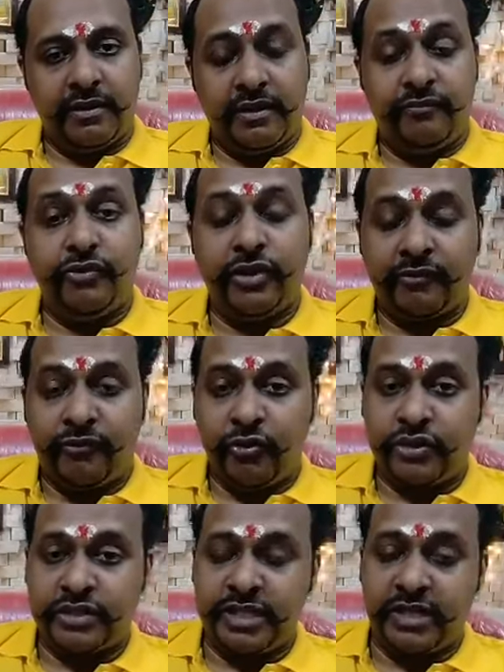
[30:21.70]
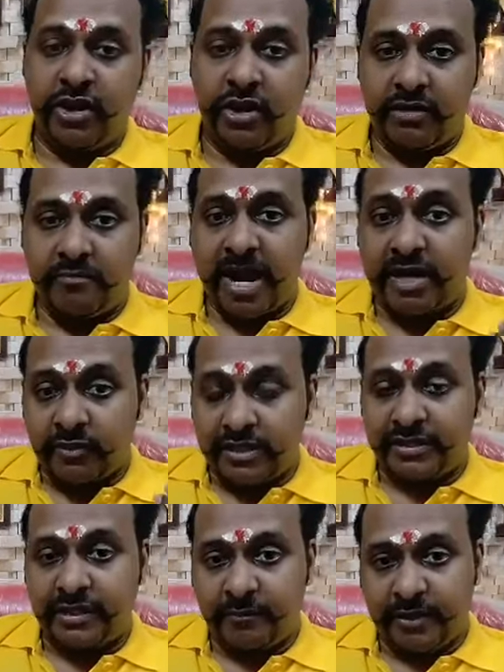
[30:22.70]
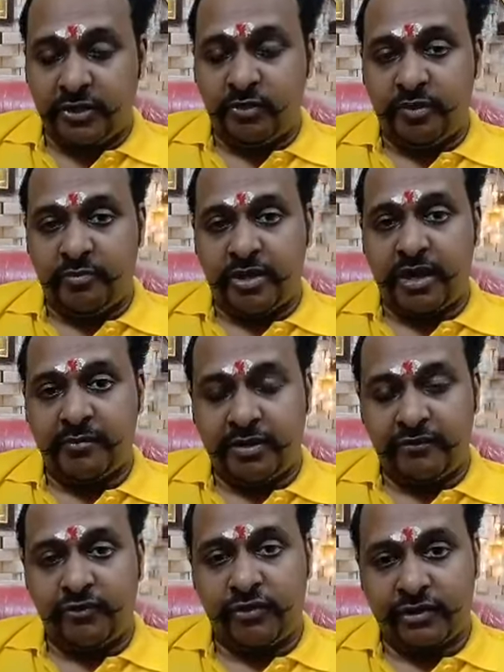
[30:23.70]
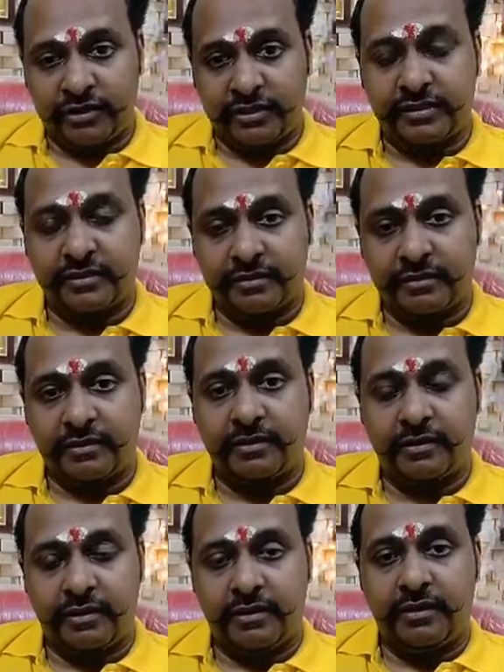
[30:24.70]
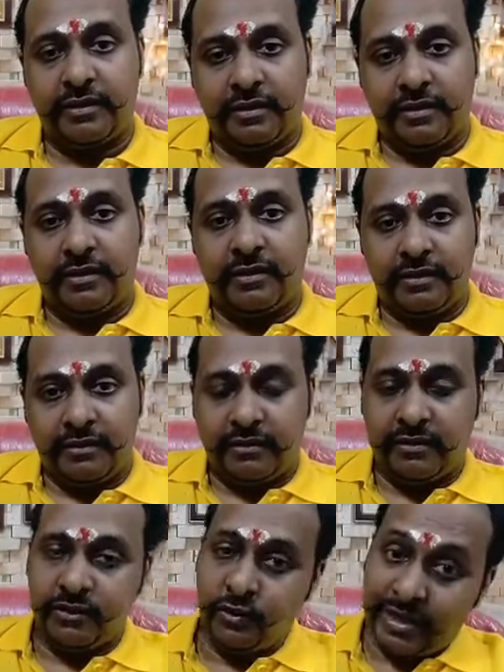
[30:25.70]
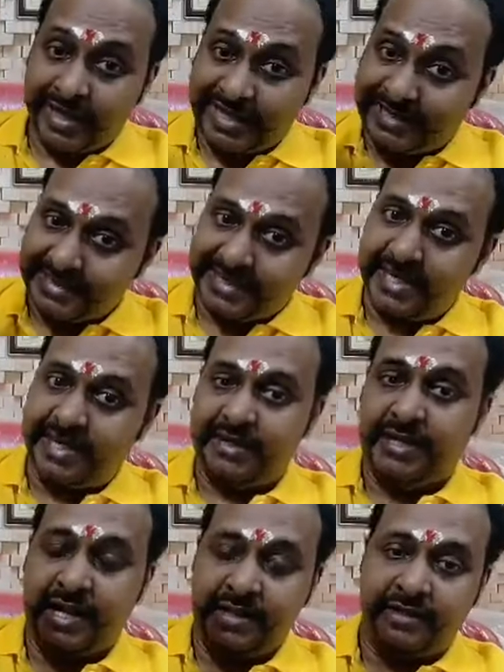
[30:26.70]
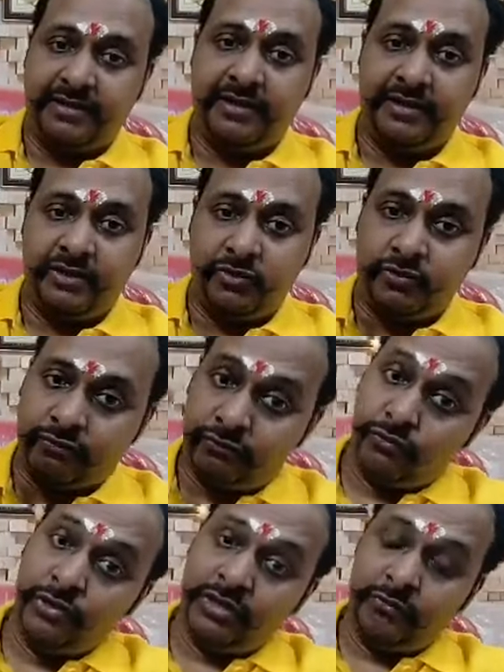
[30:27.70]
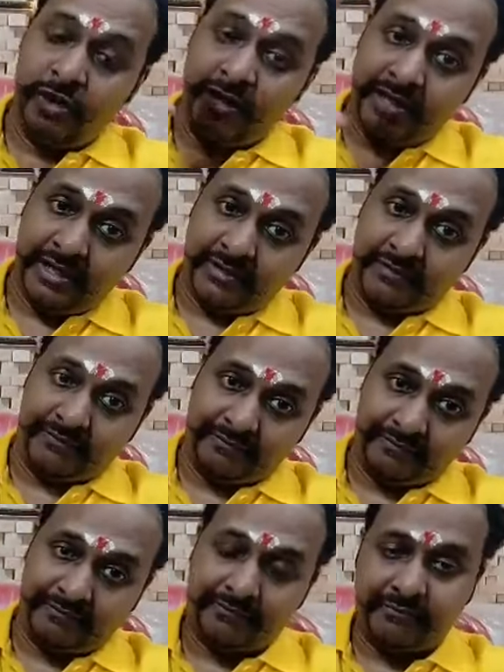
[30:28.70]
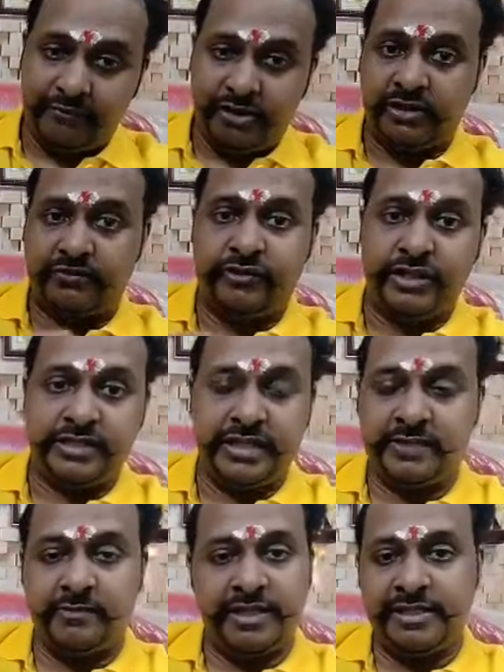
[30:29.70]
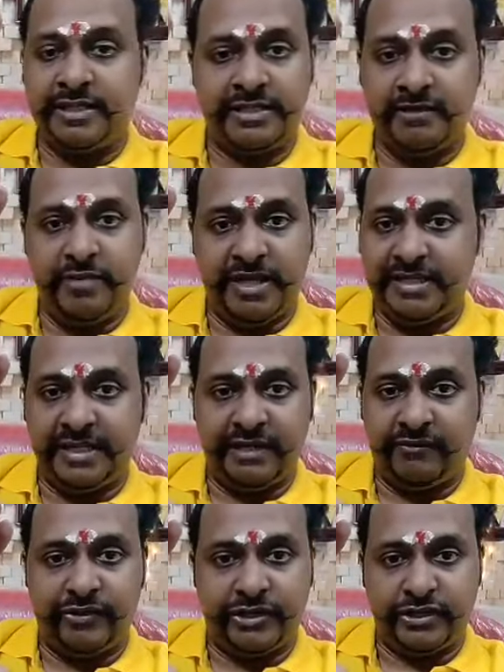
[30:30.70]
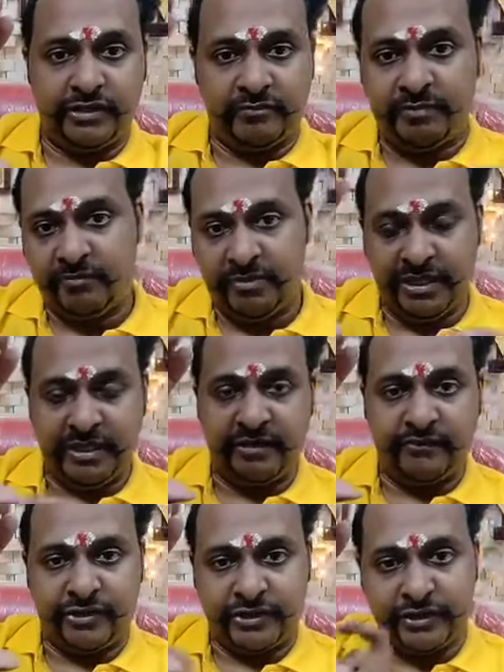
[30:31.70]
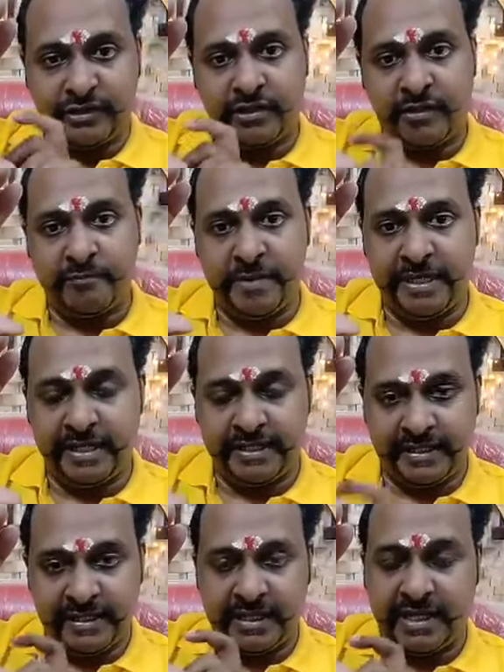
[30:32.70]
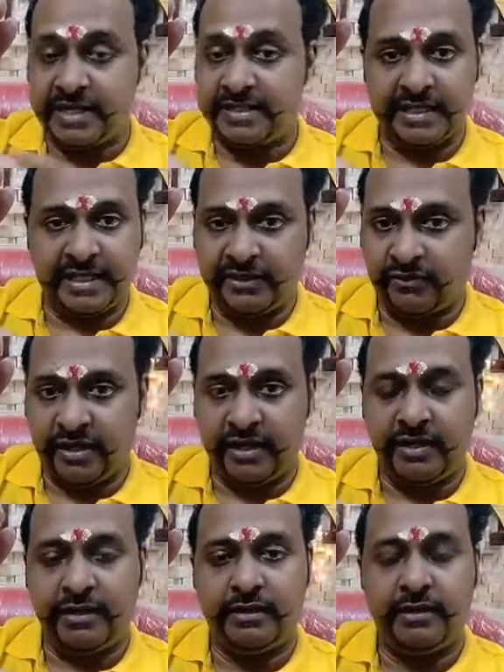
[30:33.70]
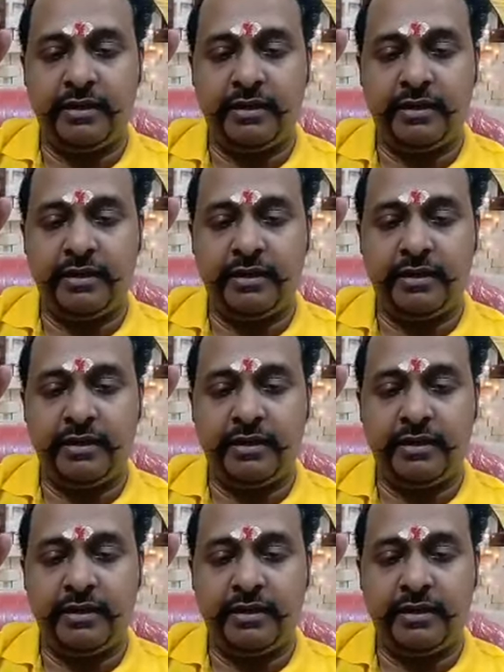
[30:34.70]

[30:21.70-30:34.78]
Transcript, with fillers: If you are focusing on manual therapy to be primary focus, you can extend that into full one year because first six months is the basic refresher, the BPT refresher, competency and skill training.